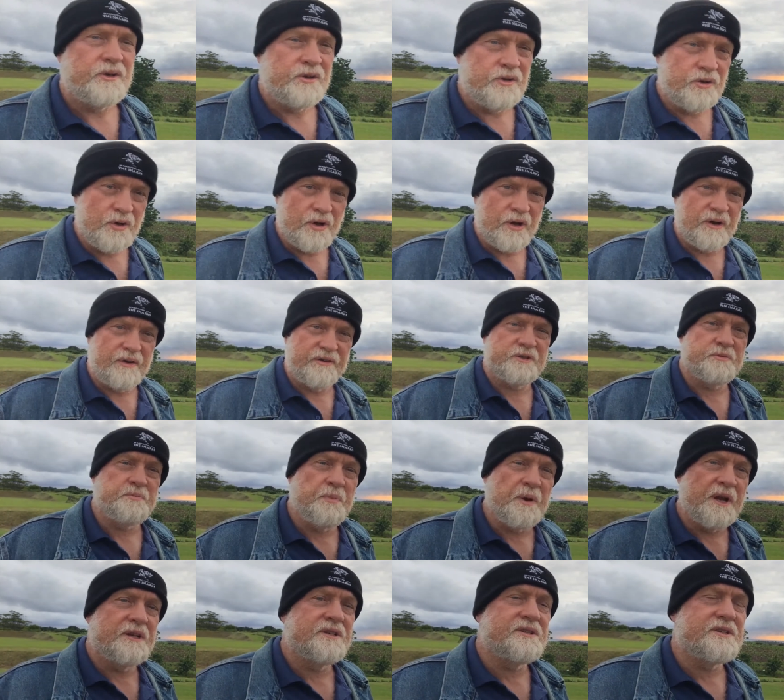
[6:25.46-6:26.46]
You've got to
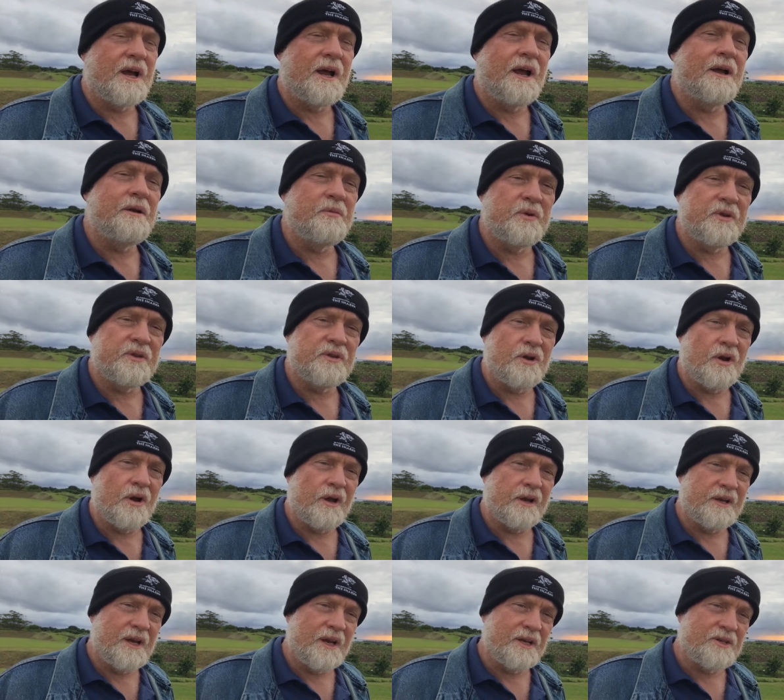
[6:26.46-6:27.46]
spend time with
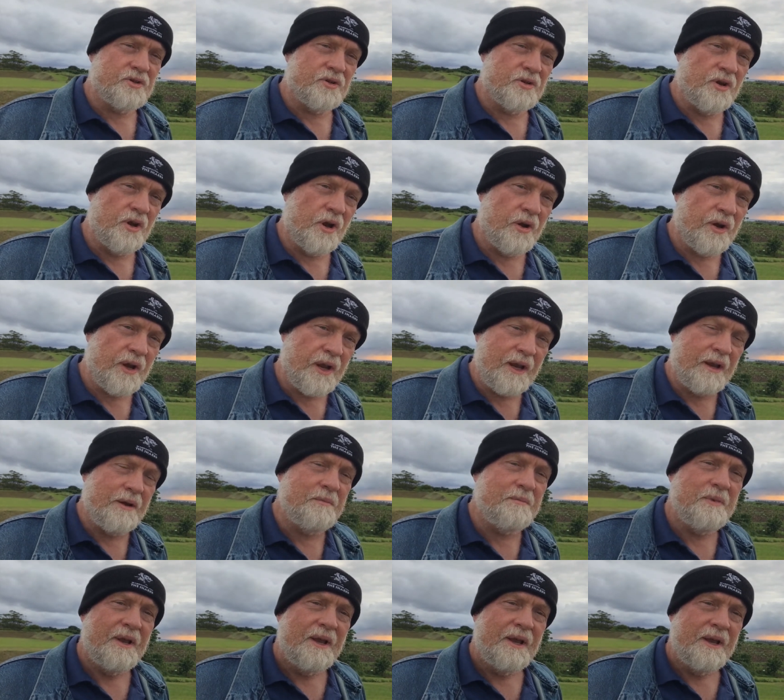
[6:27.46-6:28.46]
God, get to know
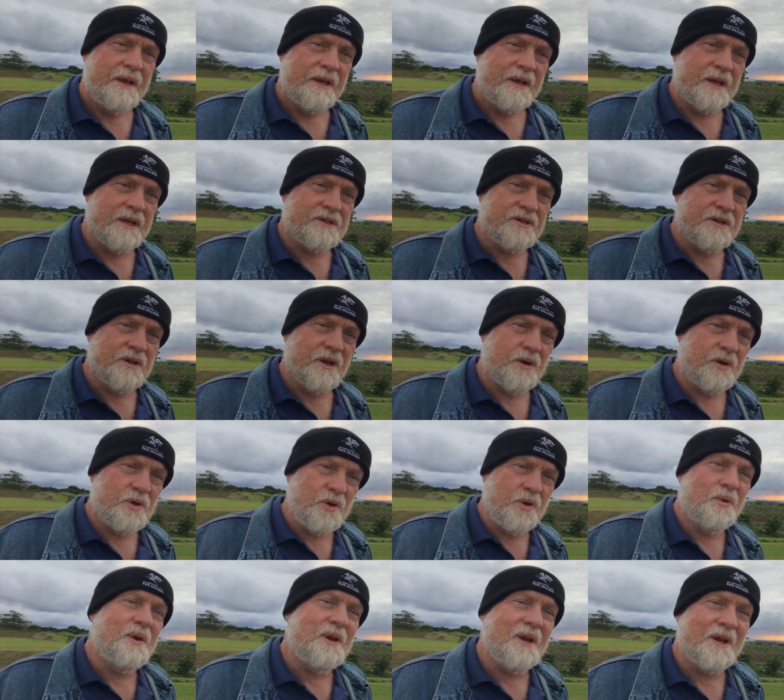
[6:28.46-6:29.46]
Him, get to know
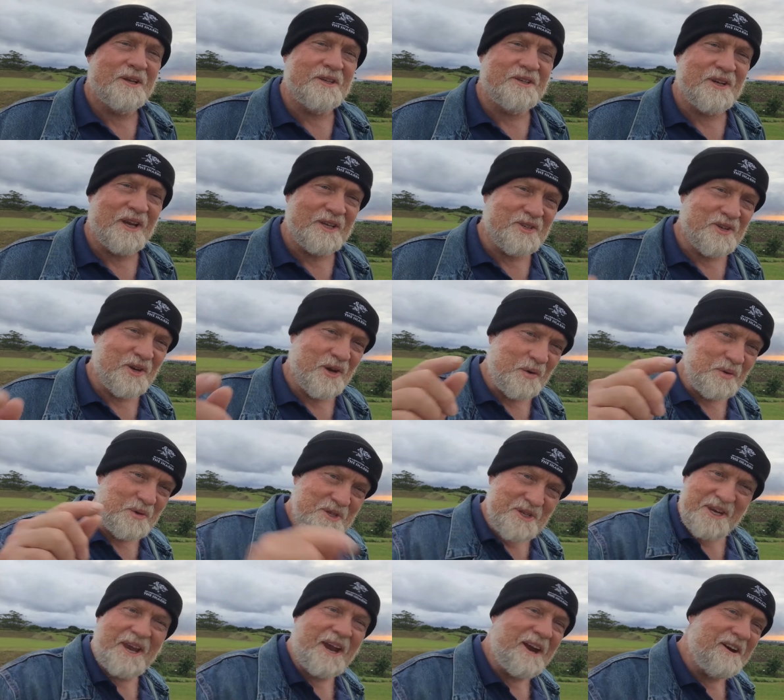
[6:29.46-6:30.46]
who He is, get to know
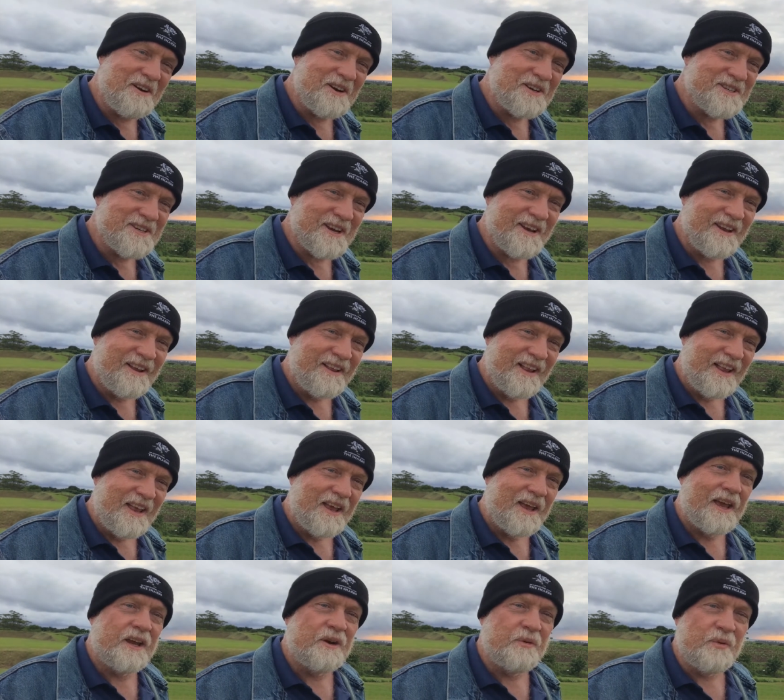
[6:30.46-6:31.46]
His character,
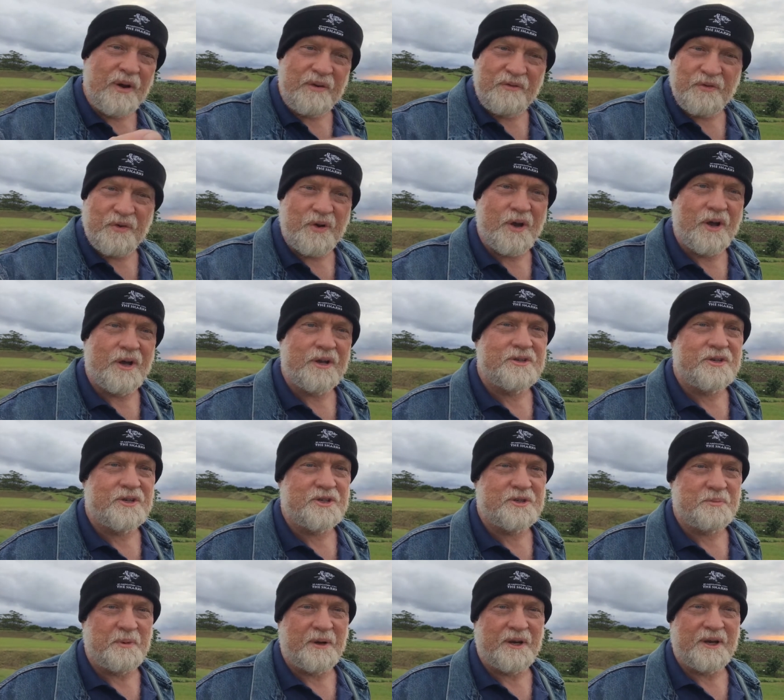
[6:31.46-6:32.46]
and wait for God
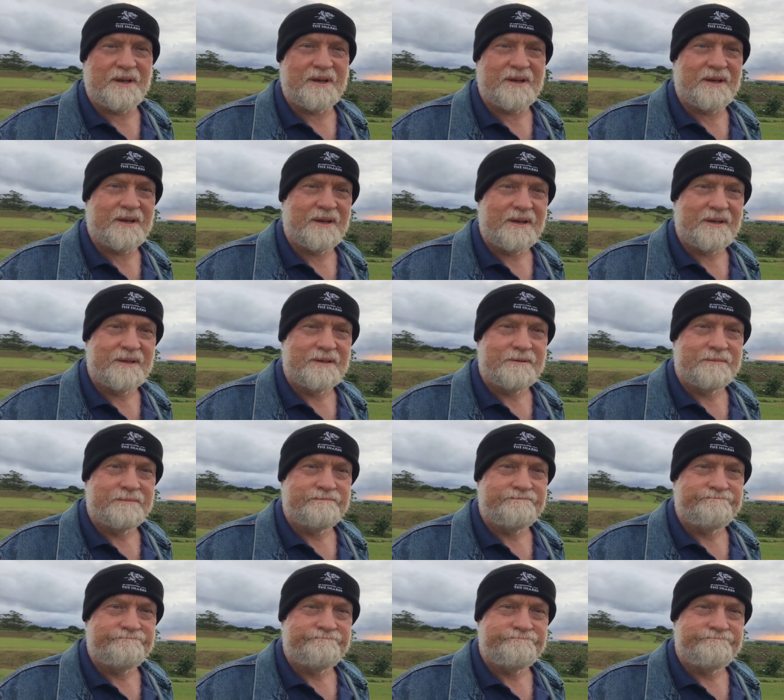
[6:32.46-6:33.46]
to speak.
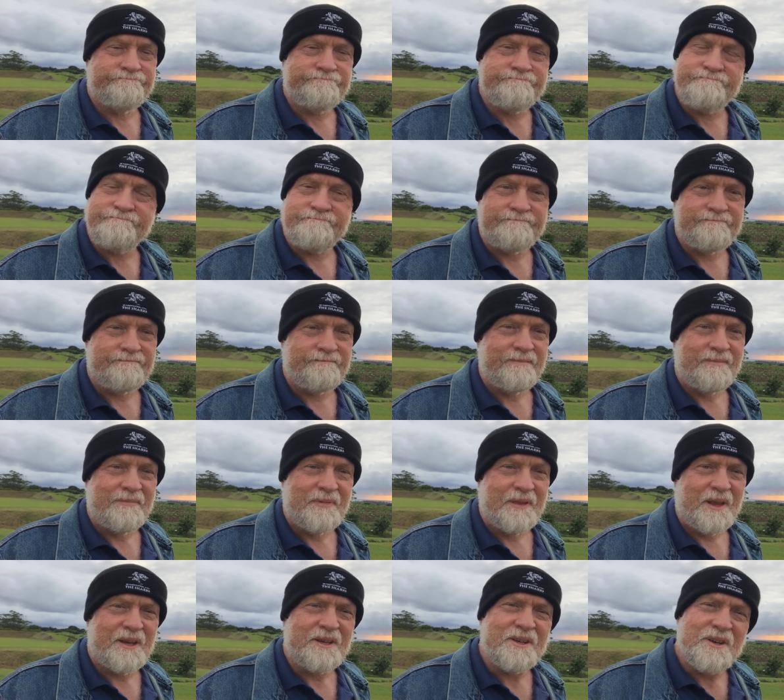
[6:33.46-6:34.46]
Mm.
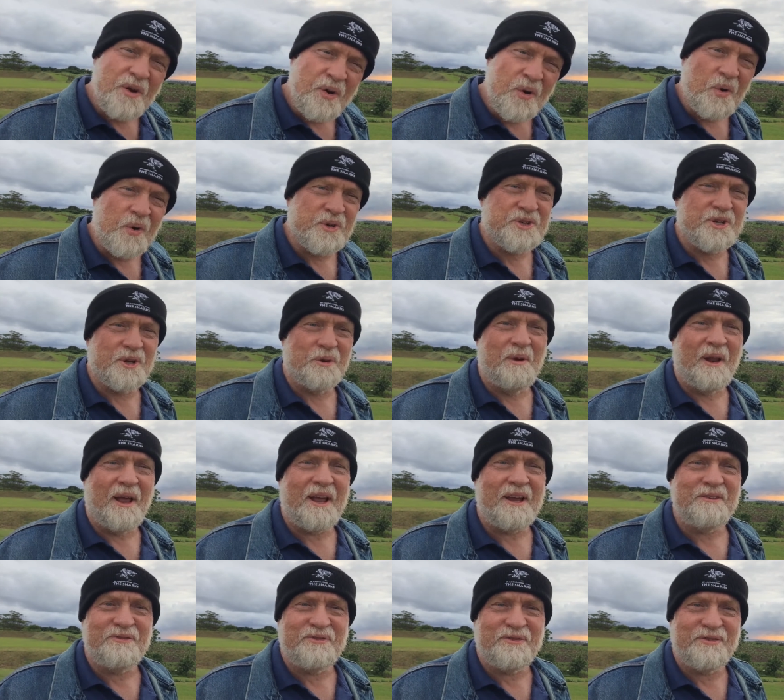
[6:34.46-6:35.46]
Isn't it an awesome
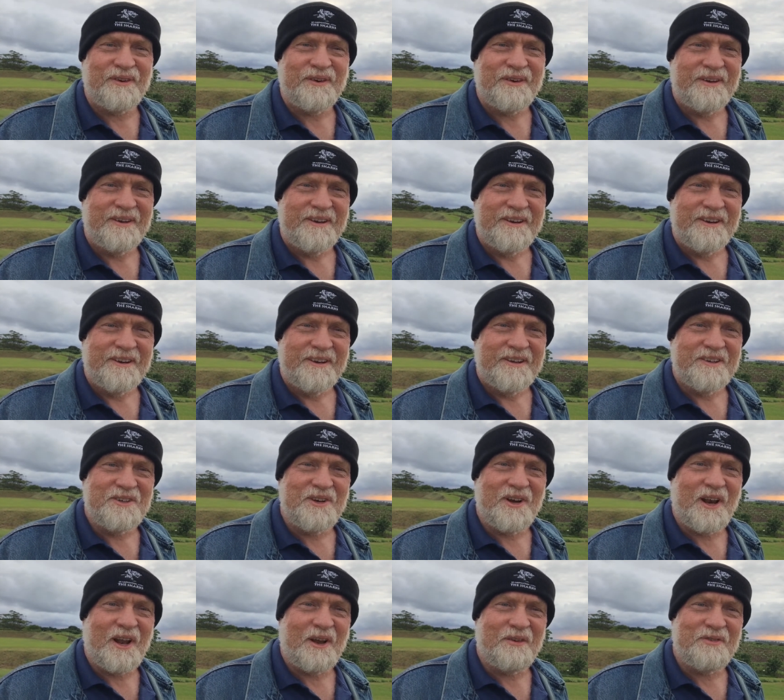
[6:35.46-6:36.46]
life? do
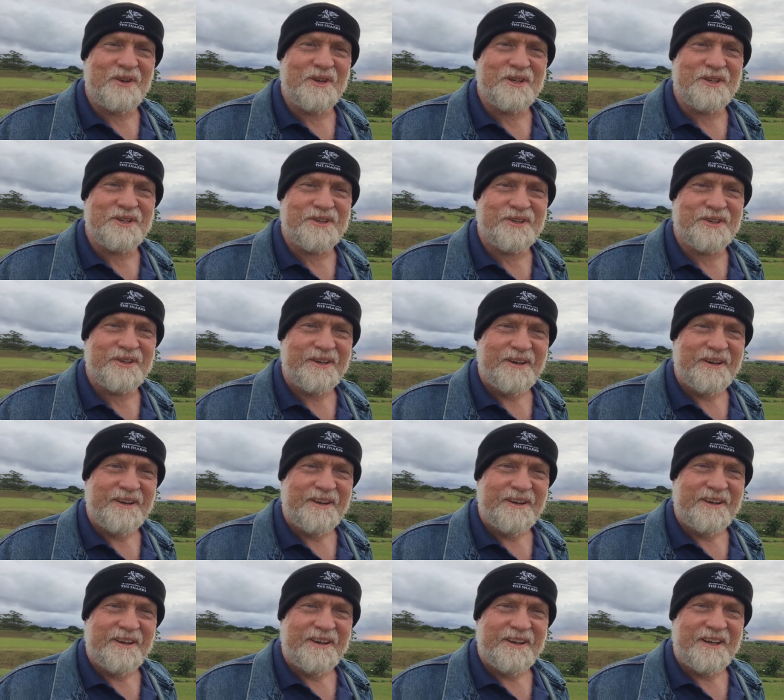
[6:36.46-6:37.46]
you love this?
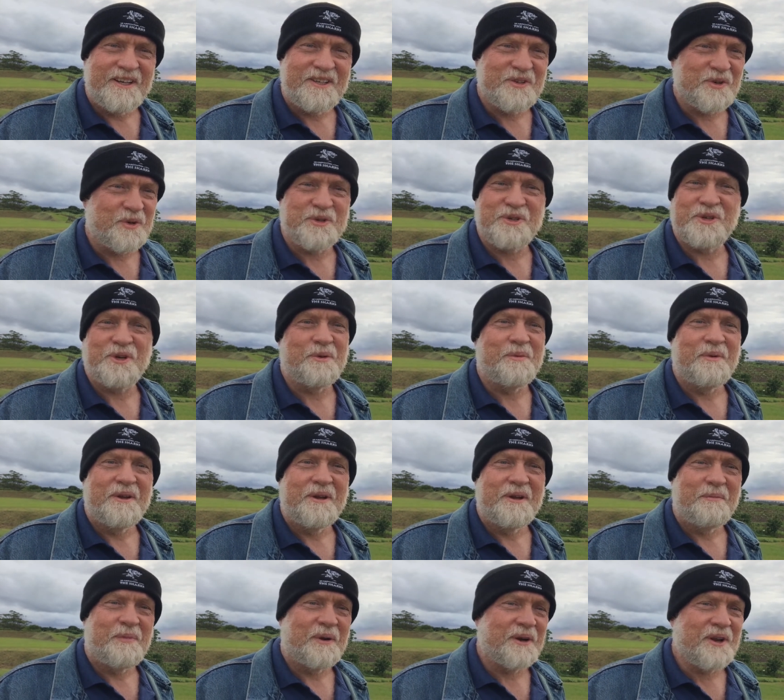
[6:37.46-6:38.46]
It's awesome.
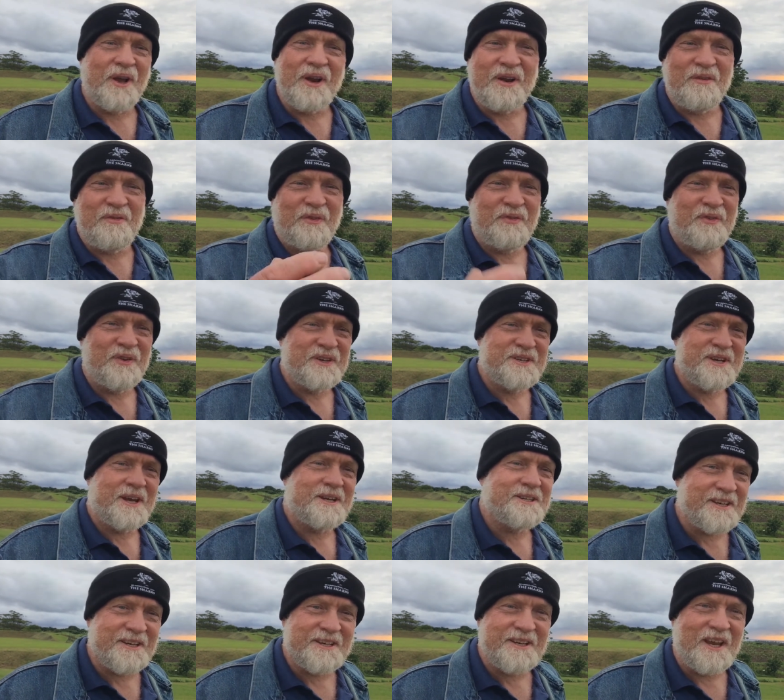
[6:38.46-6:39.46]
But go and have a
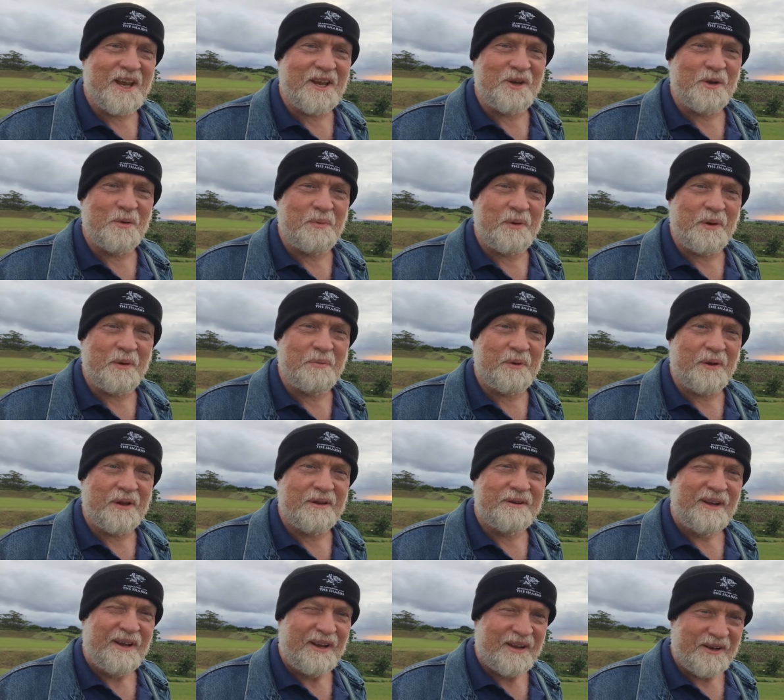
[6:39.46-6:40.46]
fantastic day, you
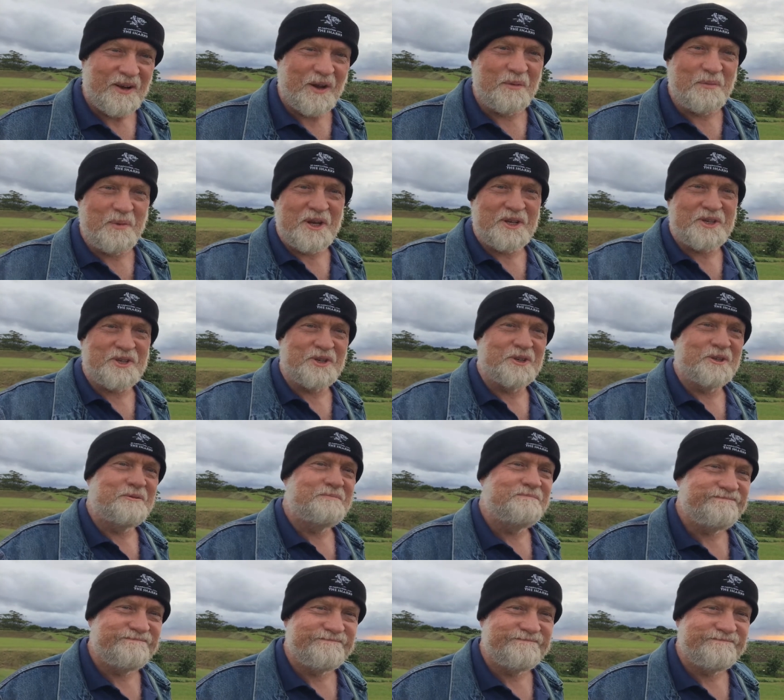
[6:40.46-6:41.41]
people. God bless you.